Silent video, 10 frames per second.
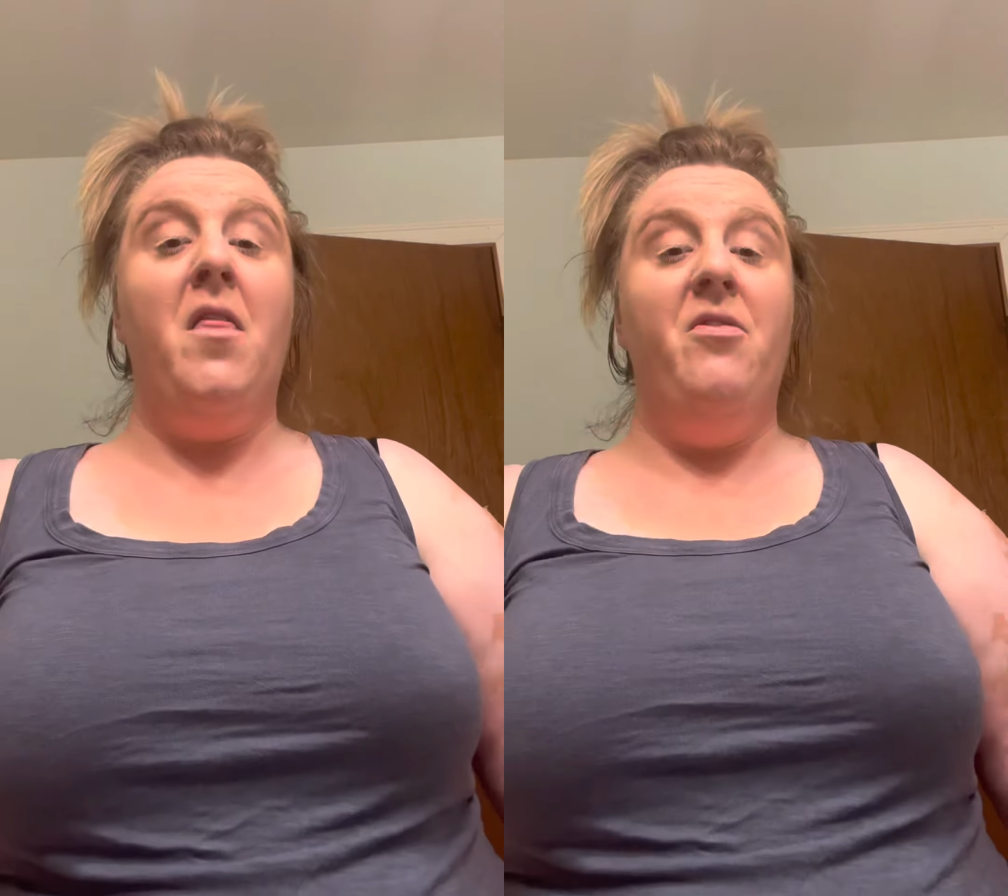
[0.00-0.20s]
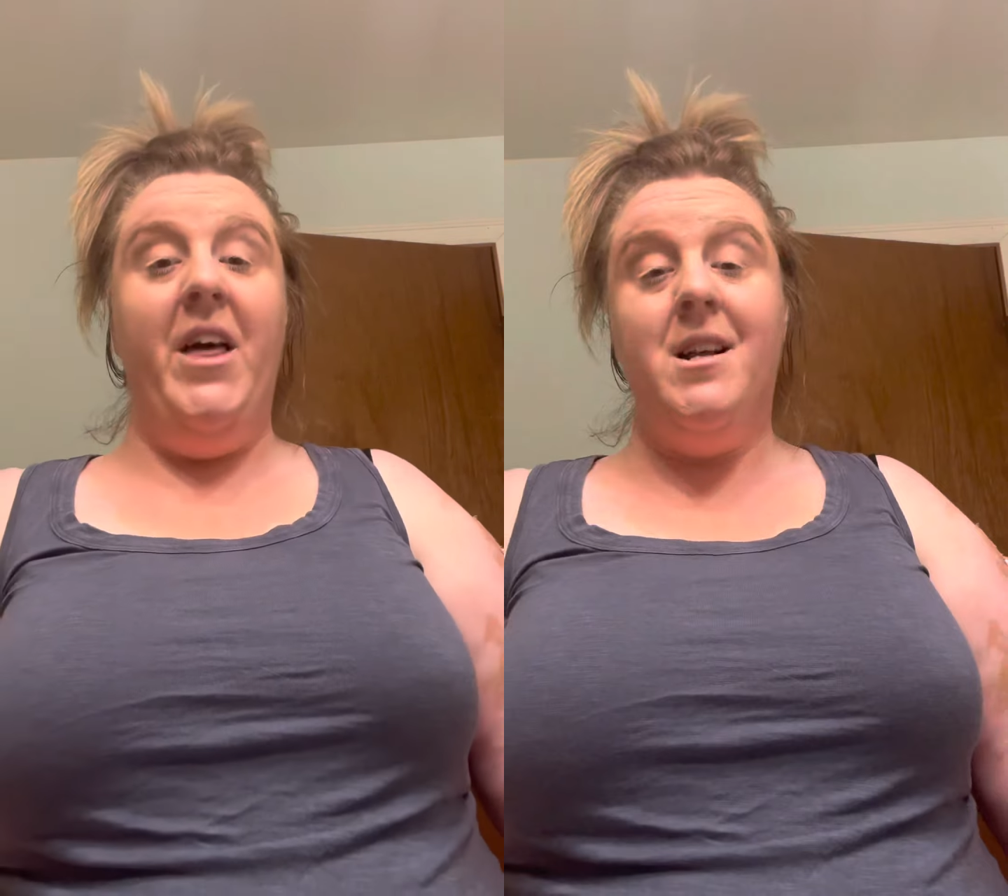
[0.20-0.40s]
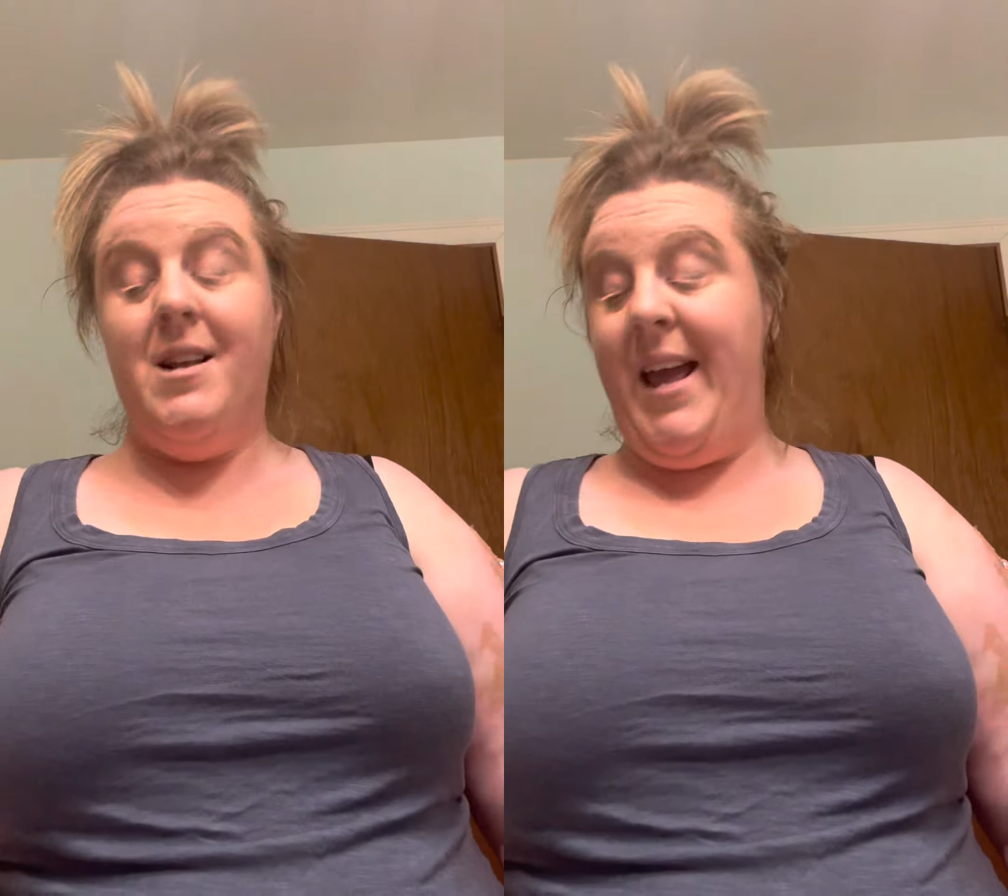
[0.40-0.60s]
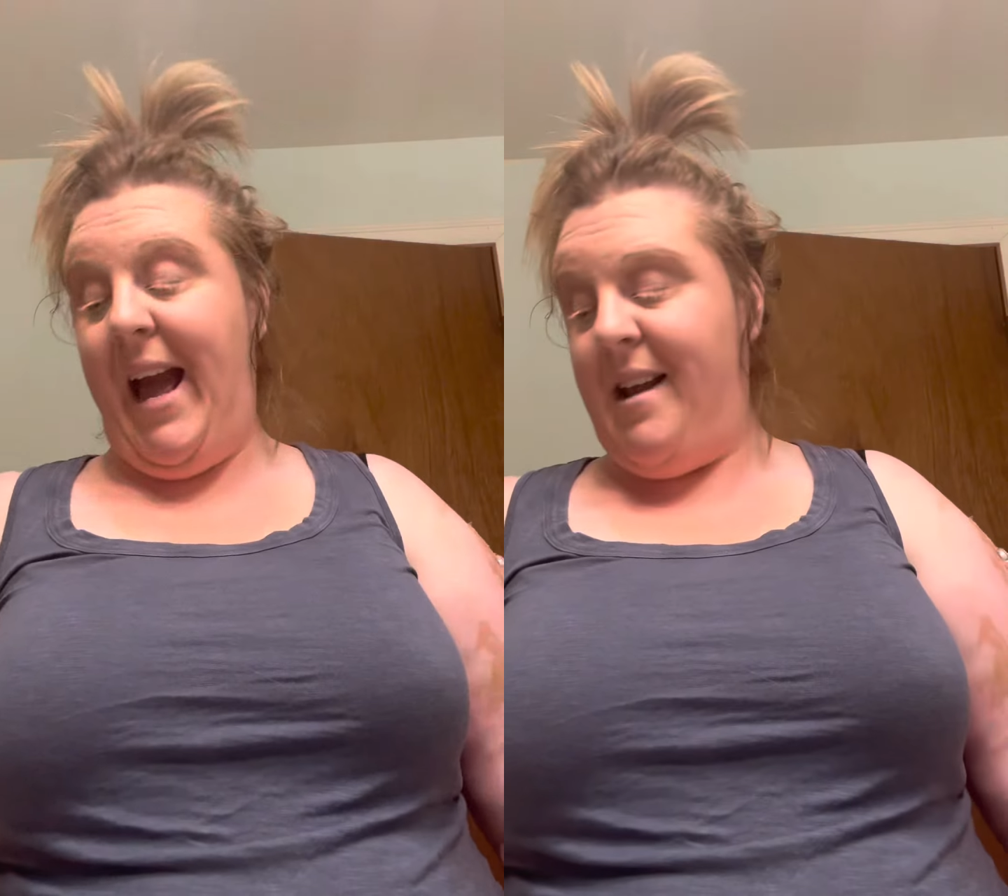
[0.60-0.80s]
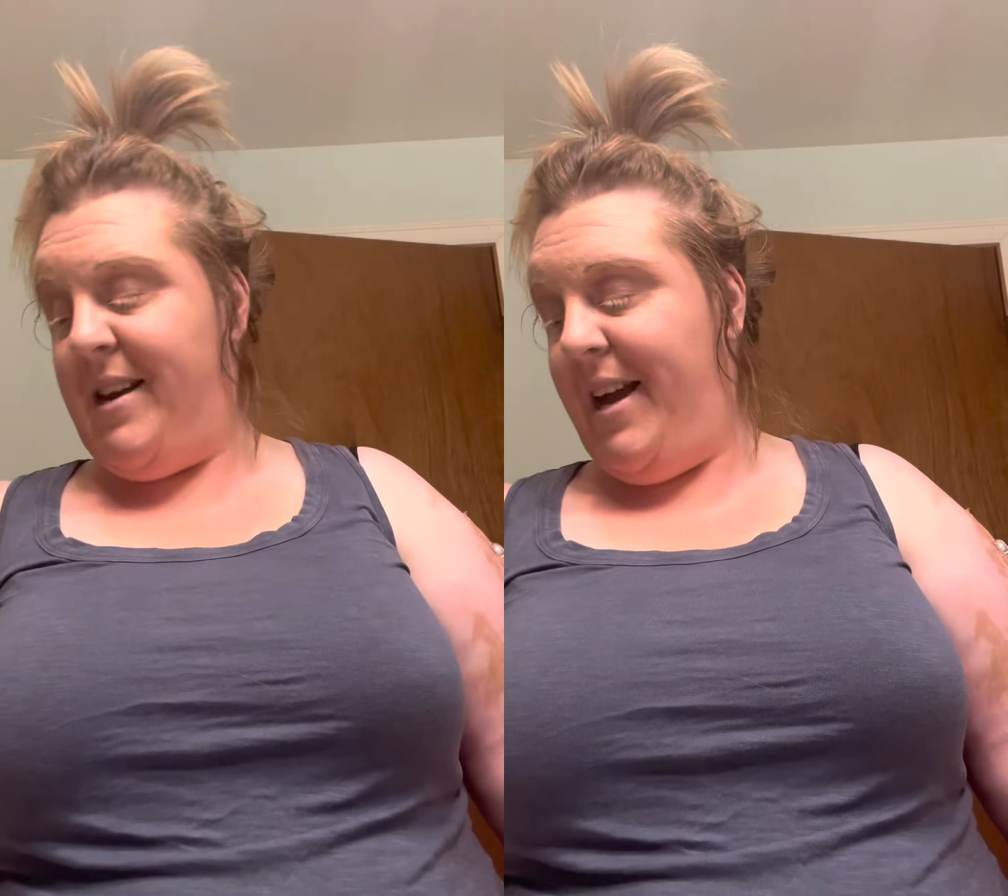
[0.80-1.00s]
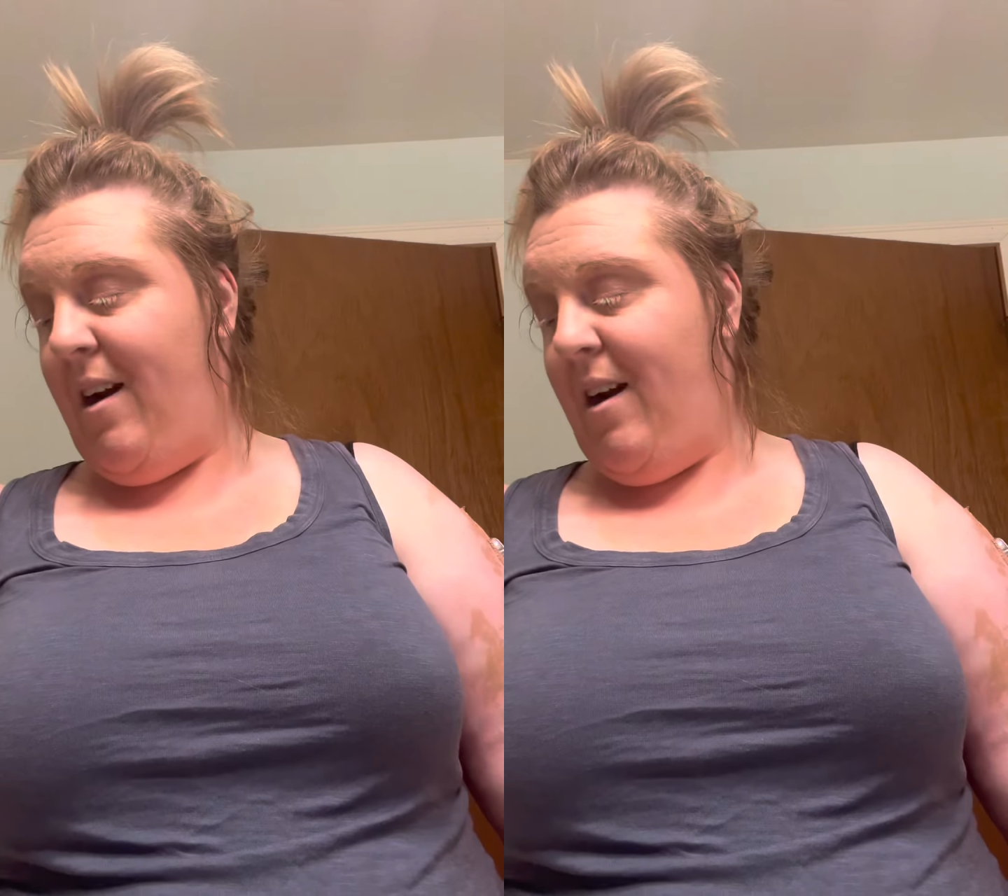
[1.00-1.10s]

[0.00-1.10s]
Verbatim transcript: This Candy